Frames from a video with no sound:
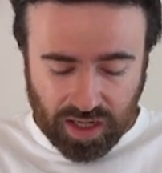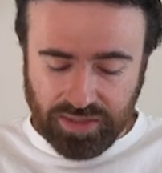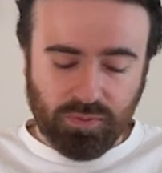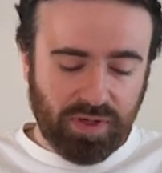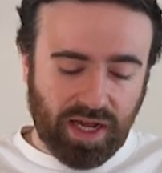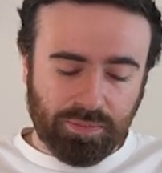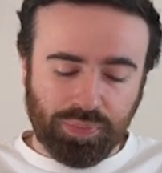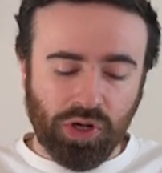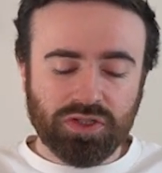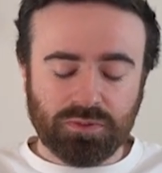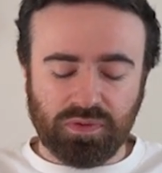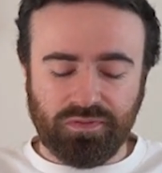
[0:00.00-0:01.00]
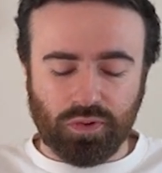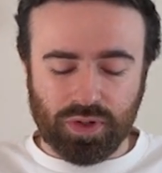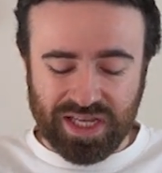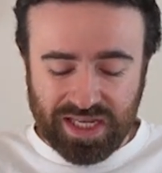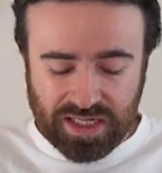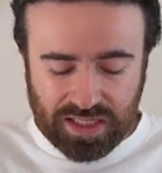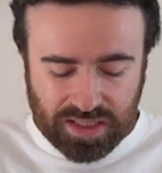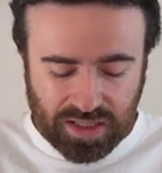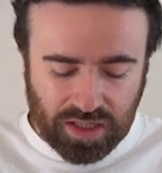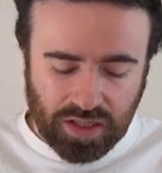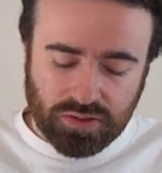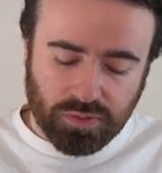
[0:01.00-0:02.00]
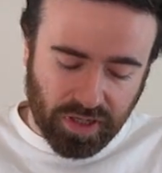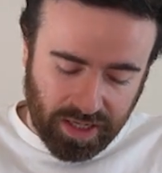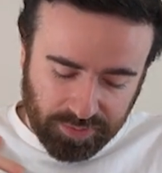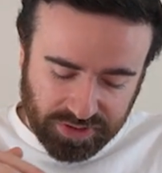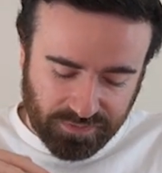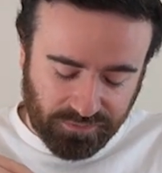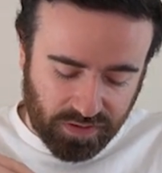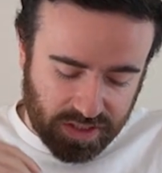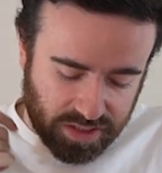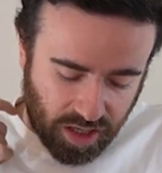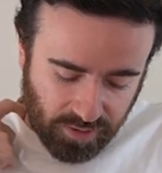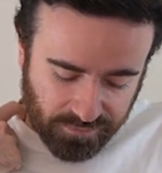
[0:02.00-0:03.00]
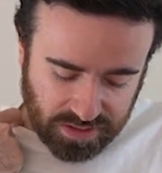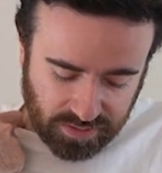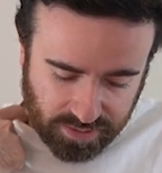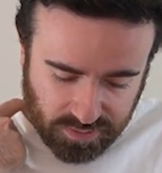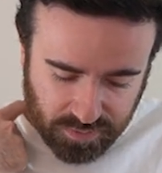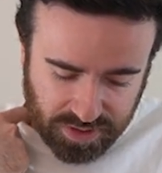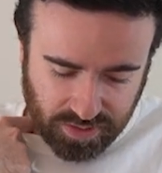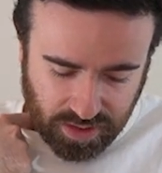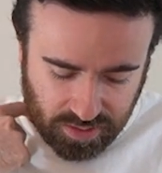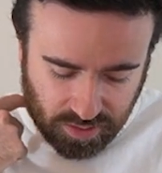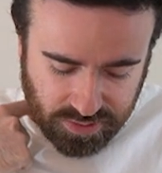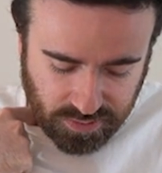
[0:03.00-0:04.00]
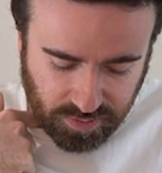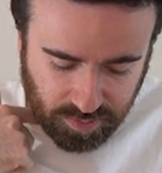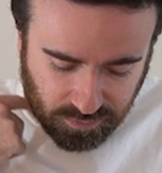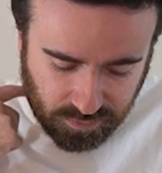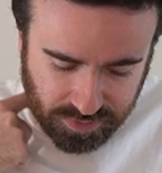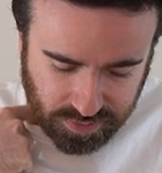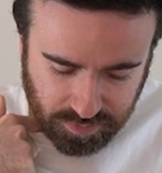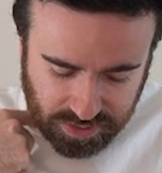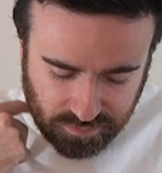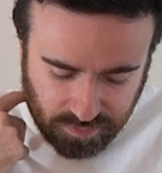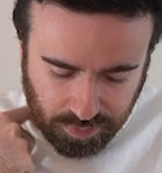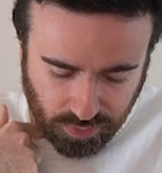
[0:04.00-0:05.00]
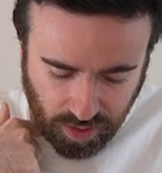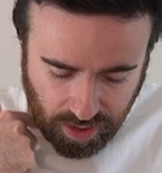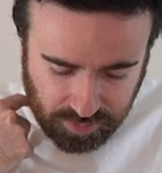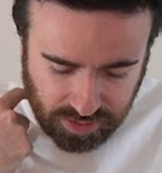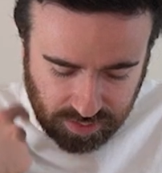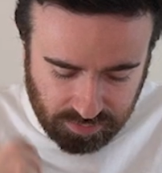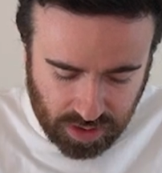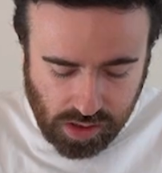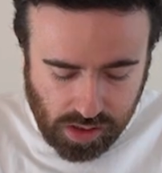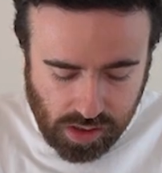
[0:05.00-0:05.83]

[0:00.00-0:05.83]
I think we got Boast before he did, so we were able to finish off his Electro Wizard and Archer Queen before it's too much of a problem.